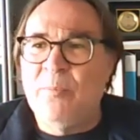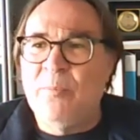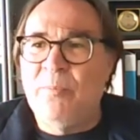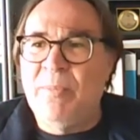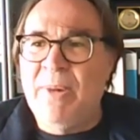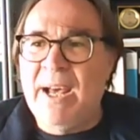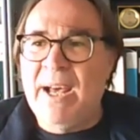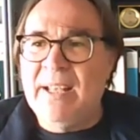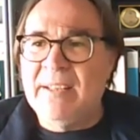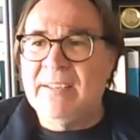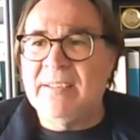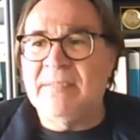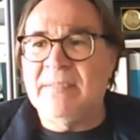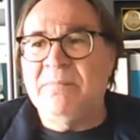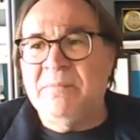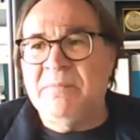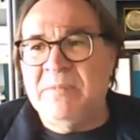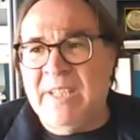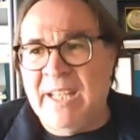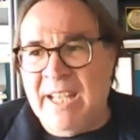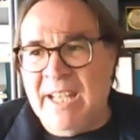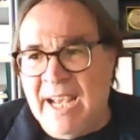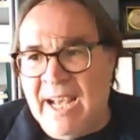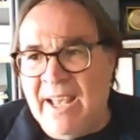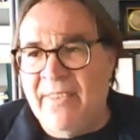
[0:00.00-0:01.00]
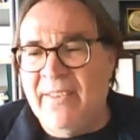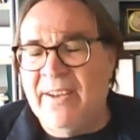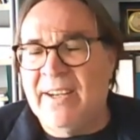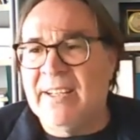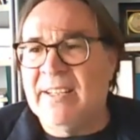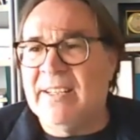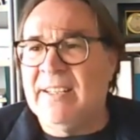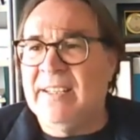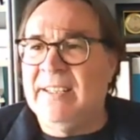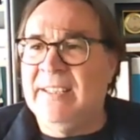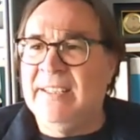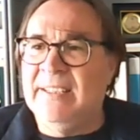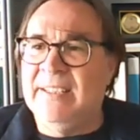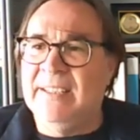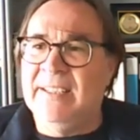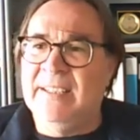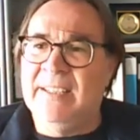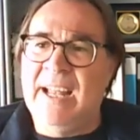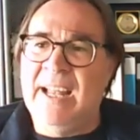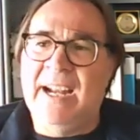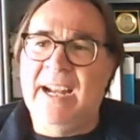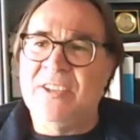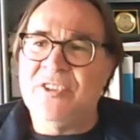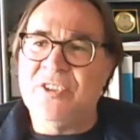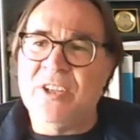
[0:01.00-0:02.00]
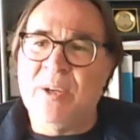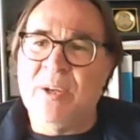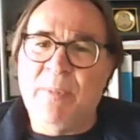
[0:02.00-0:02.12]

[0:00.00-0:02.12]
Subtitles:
but the other large